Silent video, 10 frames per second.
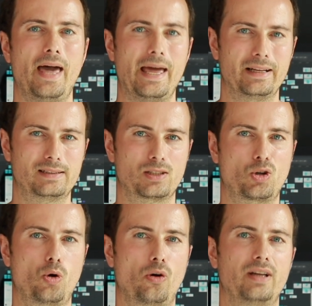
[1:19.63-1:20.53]
and it's a
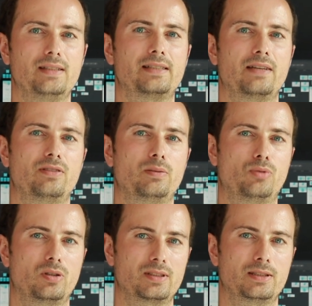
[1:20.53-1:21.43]
Core i7
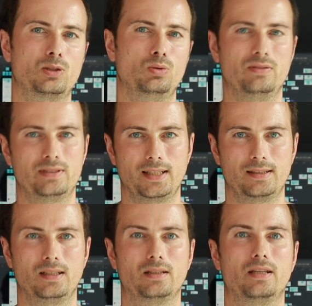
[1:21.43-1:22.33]
processor with
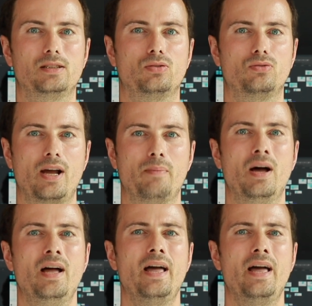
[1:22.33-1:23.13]
16 gigs of RAM.